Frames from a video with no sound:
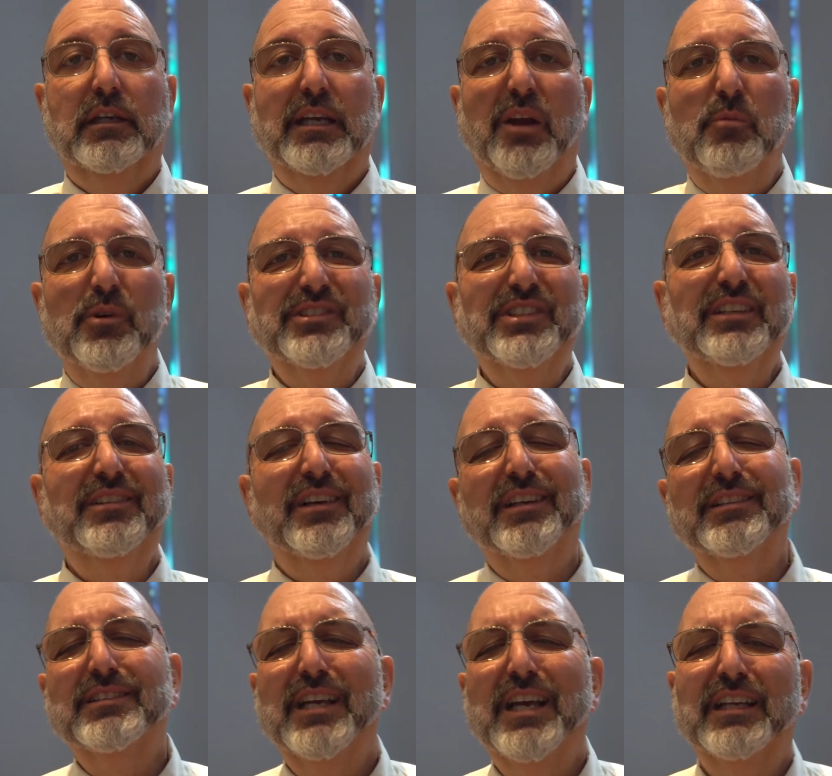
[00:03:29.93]
And once he
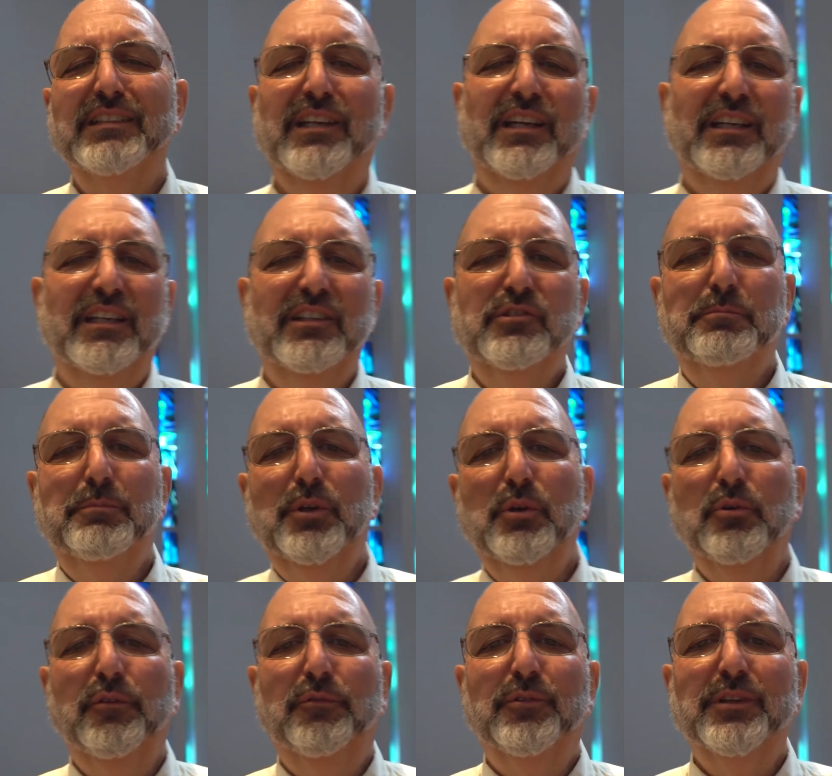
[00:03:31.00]
does that, it's
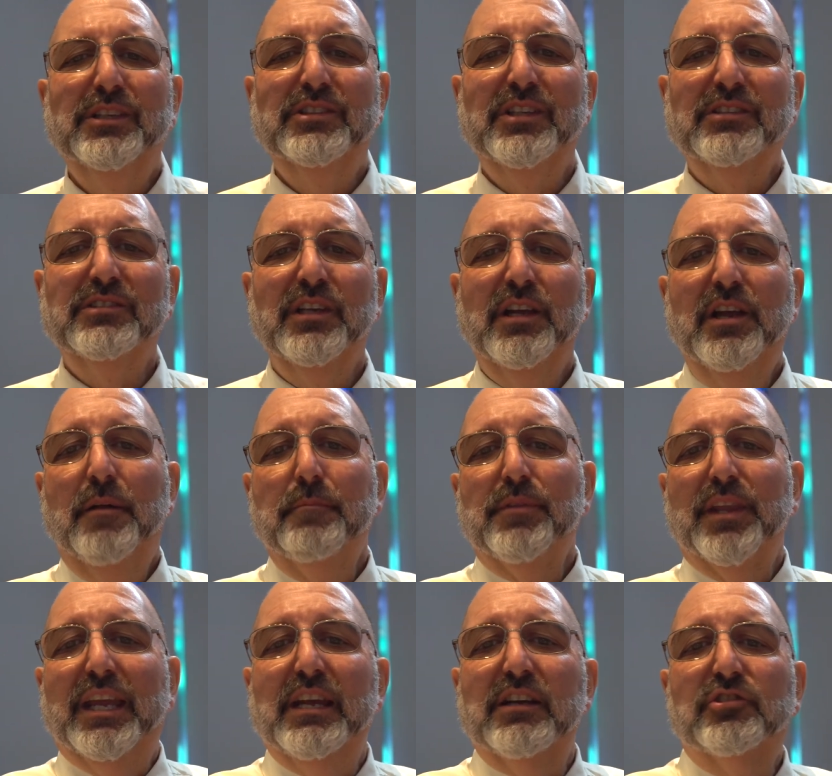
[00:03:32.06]
beautiful. He says,
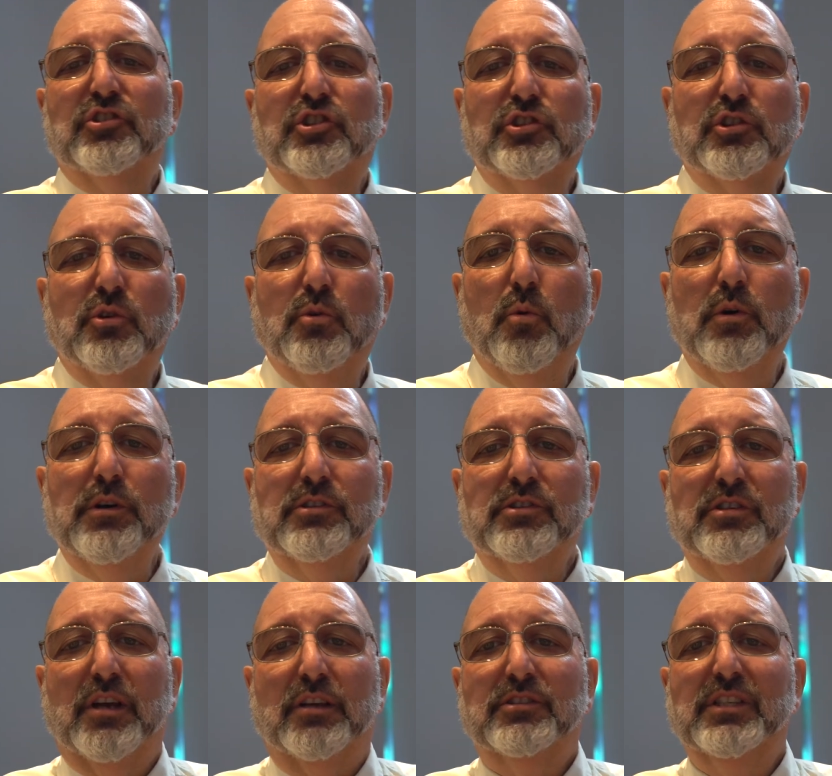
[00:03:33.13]
he
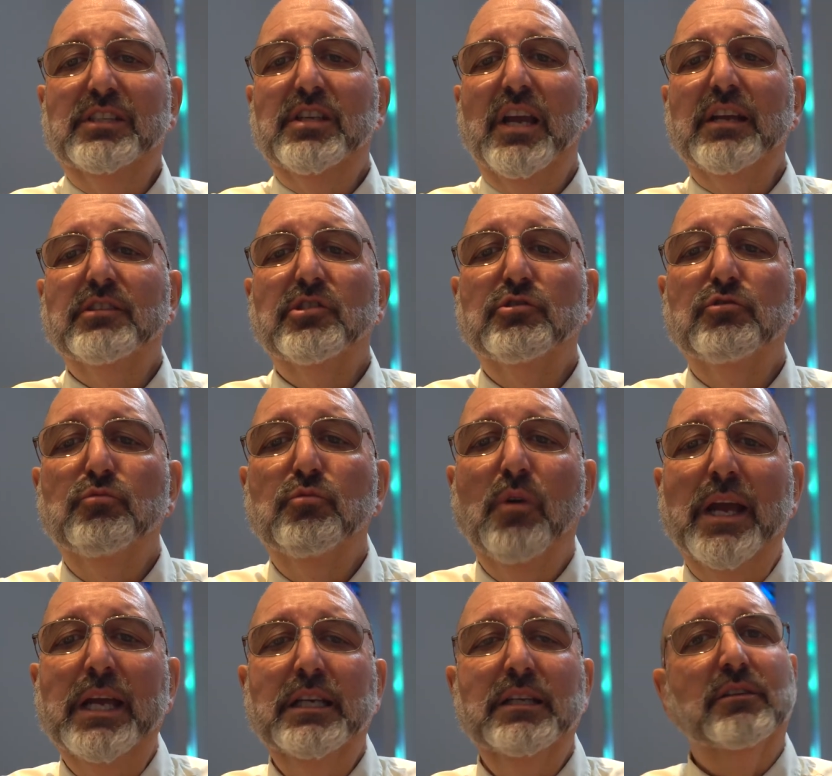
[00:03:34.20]
escorts us. He takes us
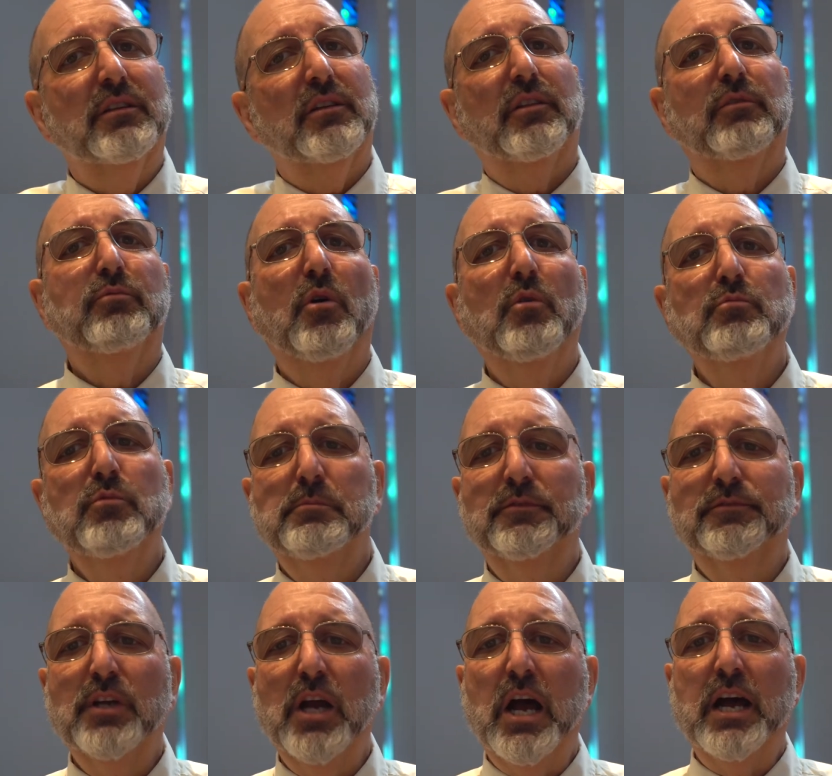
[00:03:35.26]
right into the throne room
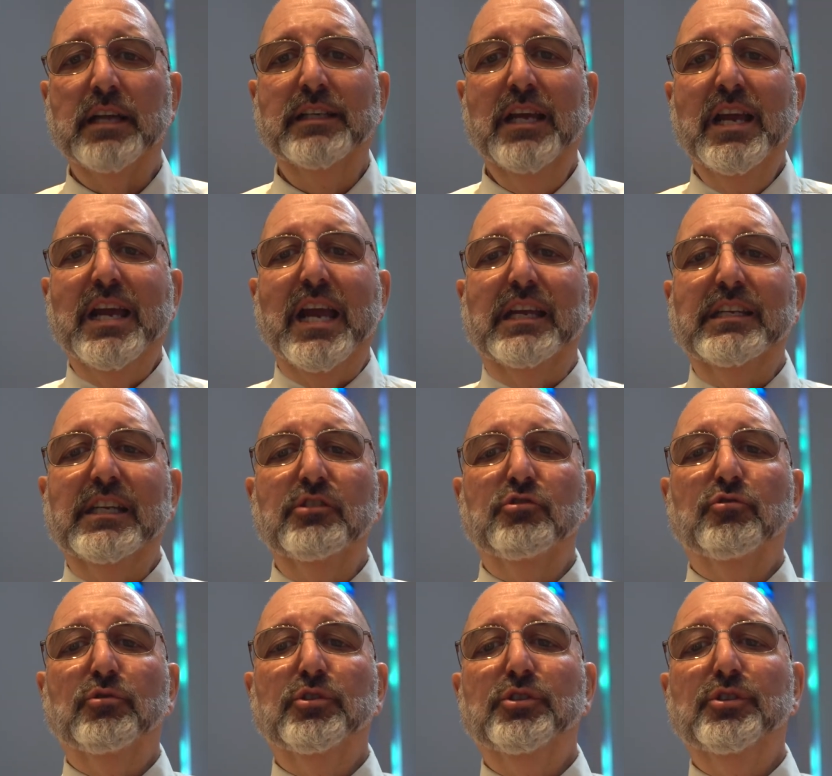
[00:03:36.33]
of God and
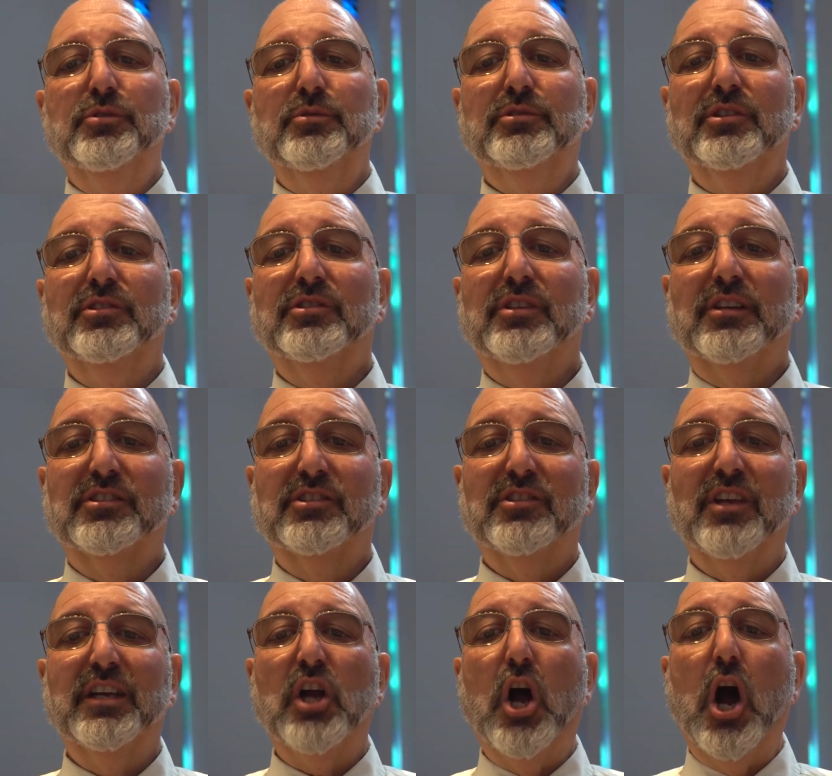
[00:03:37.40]
introduces us
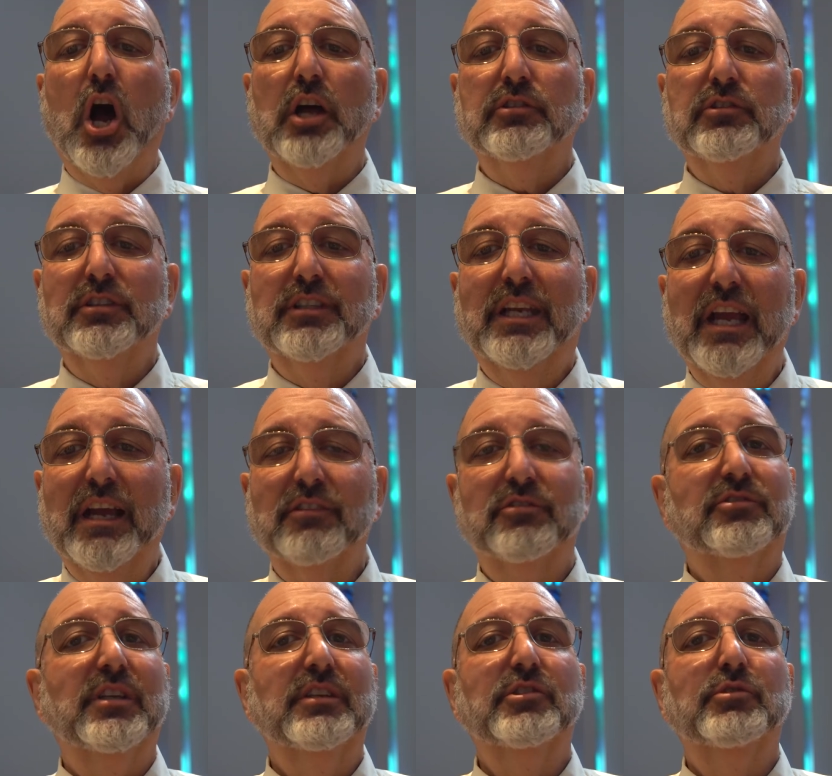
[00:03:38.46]
like honored
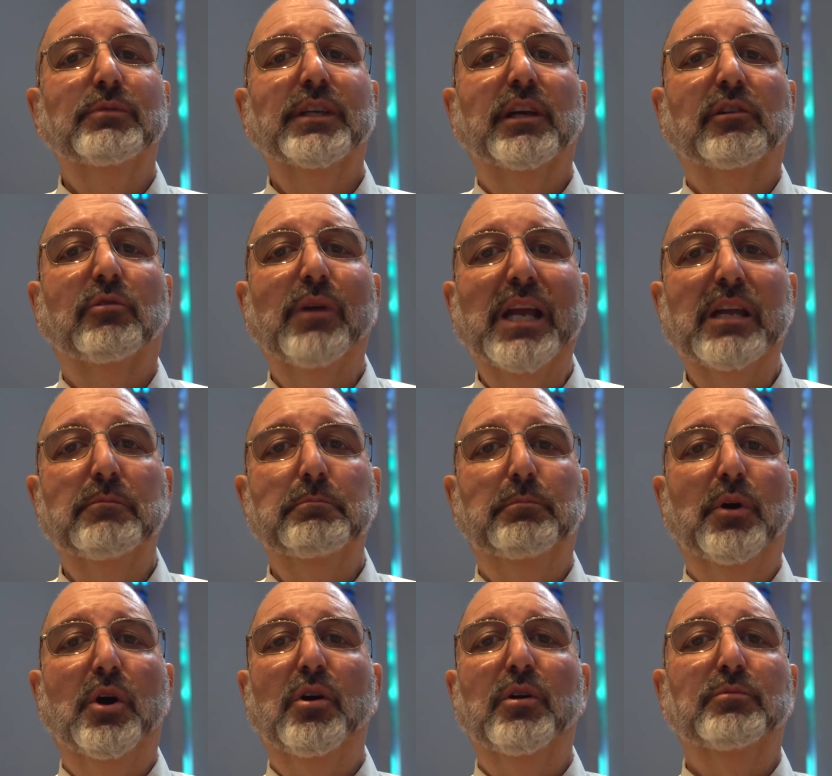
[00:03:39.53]
guests entering a grand
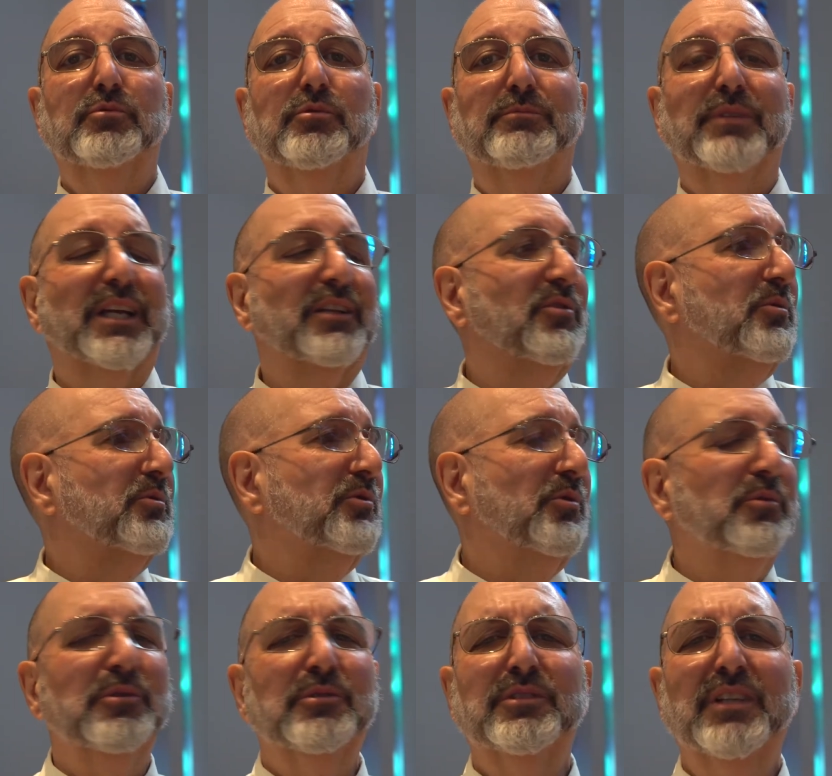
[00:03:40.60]
ballroom, like those
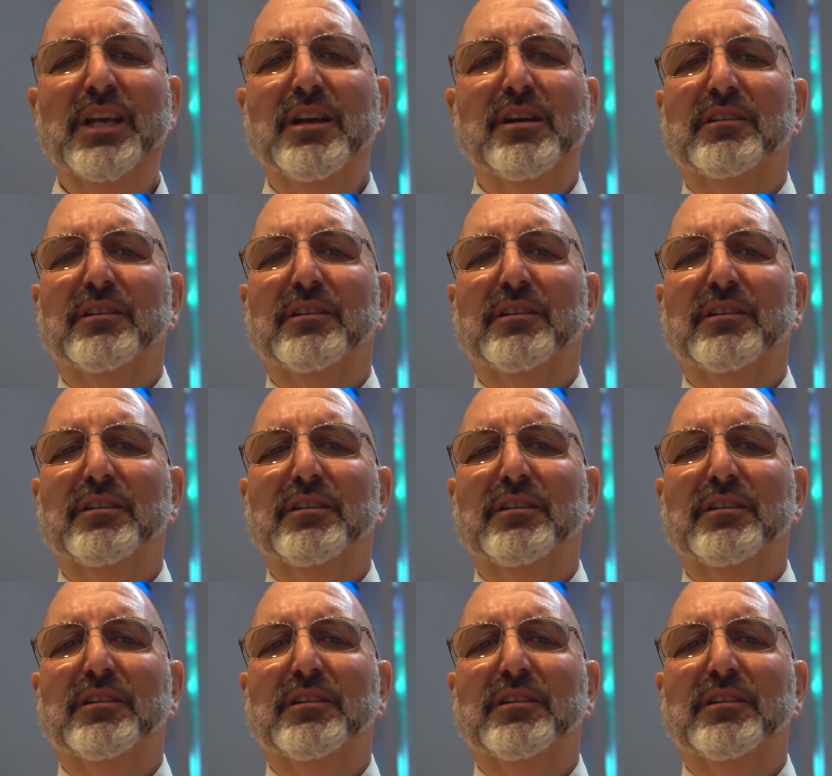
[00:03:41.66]
old,